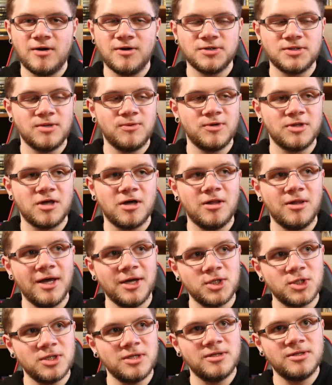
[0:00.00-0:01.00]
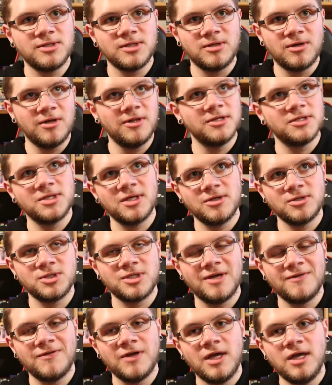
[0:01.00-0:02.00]
And also with collections and all this
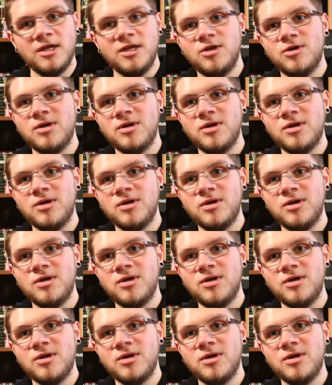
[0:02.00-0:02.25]
other stuff,